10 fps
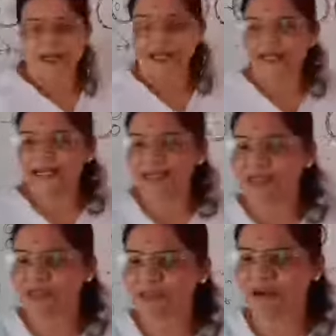and
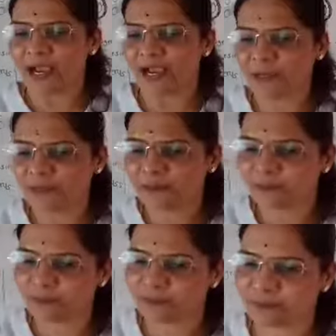that is why
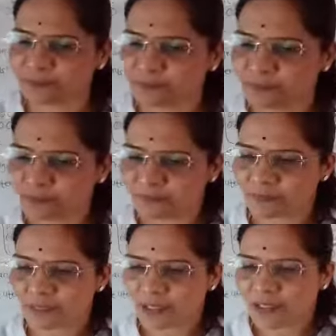
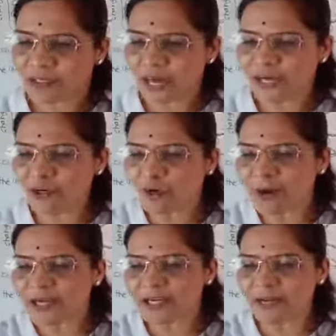the
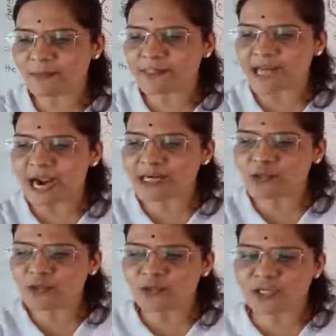endometrium
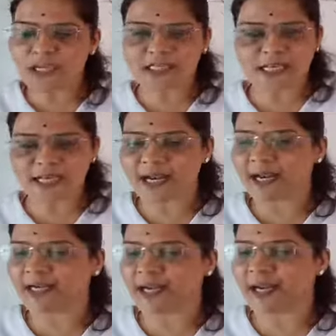starts to
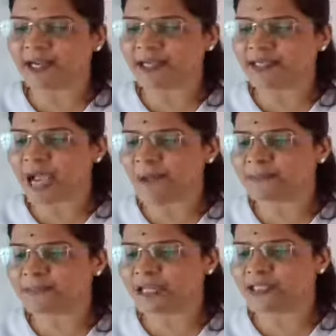degenerate in the
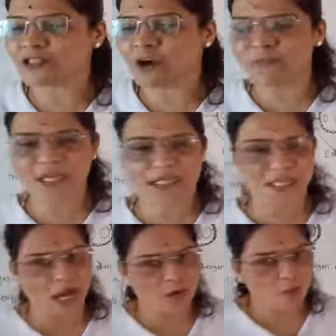absence of
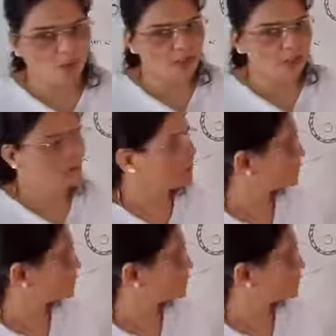these hormones.